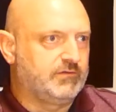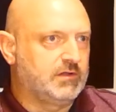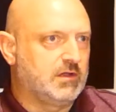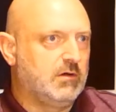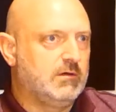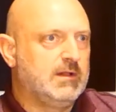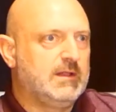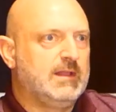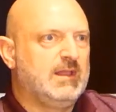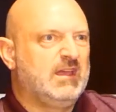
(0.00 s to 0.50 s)

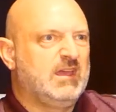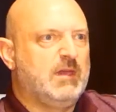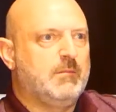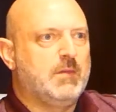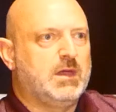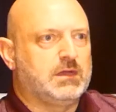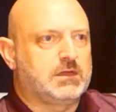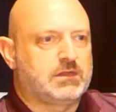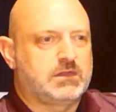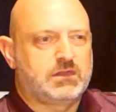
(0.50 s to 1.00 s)
So it
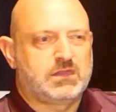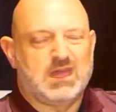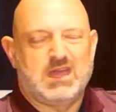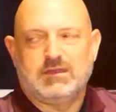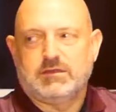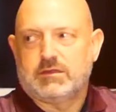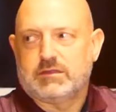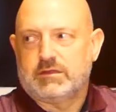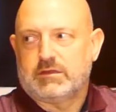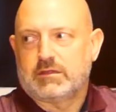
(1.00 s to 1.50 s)
makes
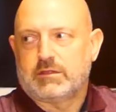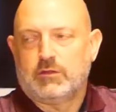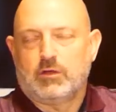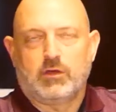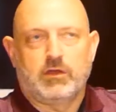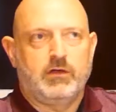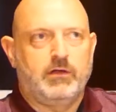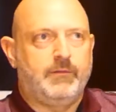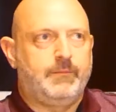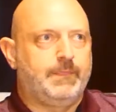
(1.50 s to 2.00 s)
sense. It's
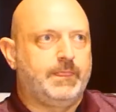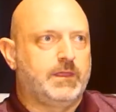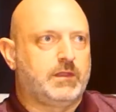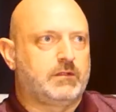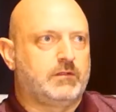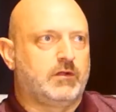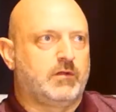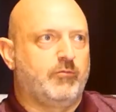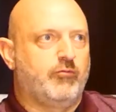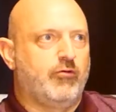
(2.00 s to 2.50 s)
not
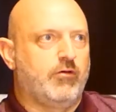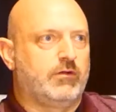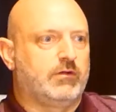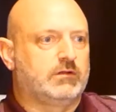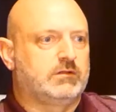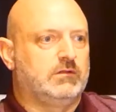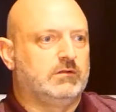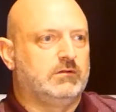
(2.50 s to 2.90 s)
a product that